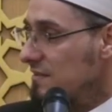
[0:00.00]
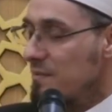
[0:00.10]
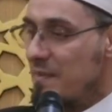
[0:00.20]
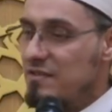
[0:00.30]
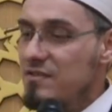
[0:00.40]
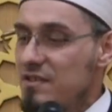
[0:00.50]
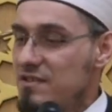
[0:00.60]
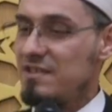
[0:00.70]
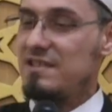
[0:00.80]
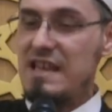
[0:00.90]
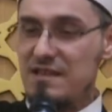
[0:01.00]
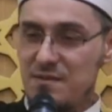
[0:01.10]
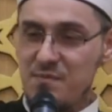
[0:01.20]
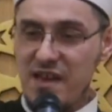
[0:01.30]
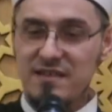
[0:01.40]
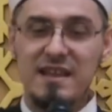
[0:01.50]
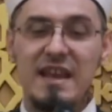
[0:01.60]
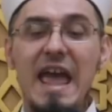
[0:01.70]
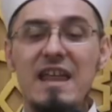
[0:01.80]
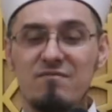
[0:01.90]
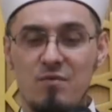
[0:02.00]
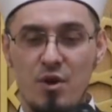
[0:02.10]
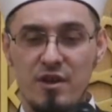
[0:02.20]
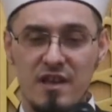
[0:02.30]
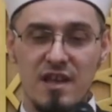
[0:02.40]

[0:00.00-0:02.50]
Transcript: The messenger just sent me as an envoy.